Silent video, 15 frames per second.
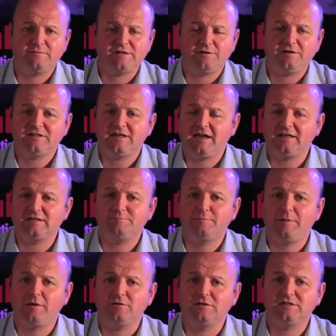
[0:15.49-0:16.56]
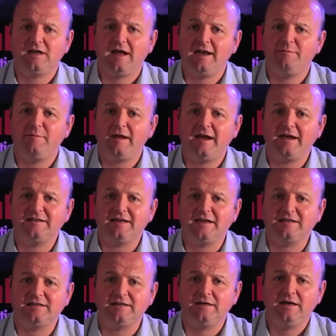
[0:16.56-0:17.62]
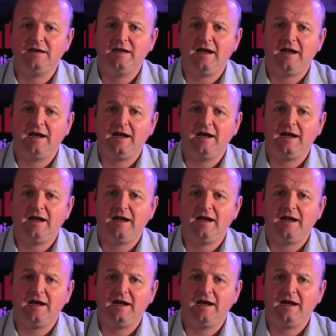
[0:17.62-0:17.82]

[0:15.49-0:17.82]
So it takes boats' NMEA data